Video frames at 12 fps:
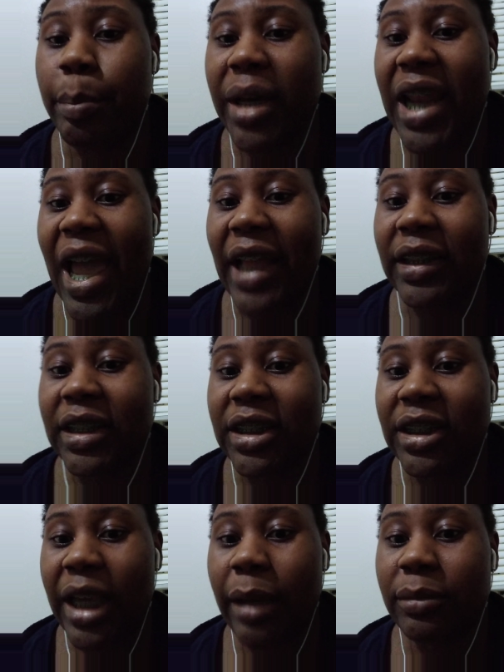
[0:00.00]
But at the
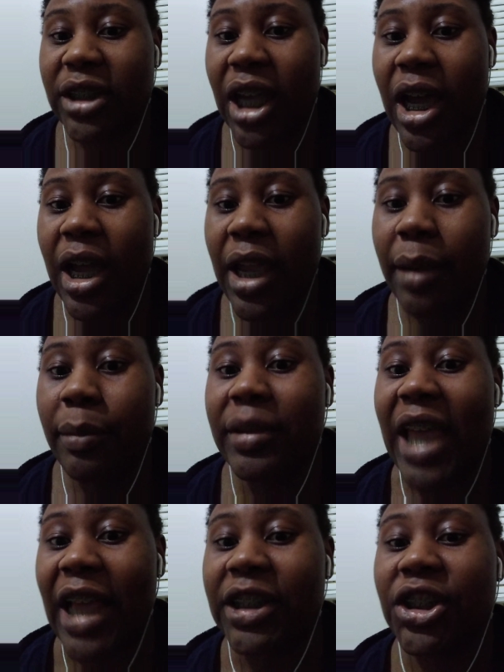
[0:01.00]
same time,
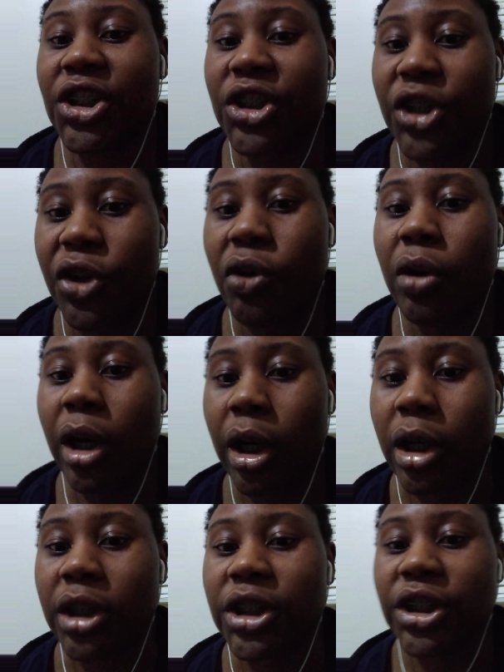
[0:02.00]
that's still
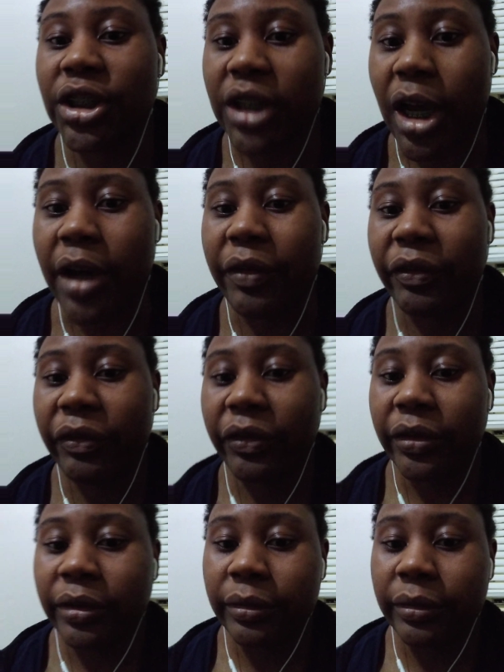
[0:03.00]
her stuff.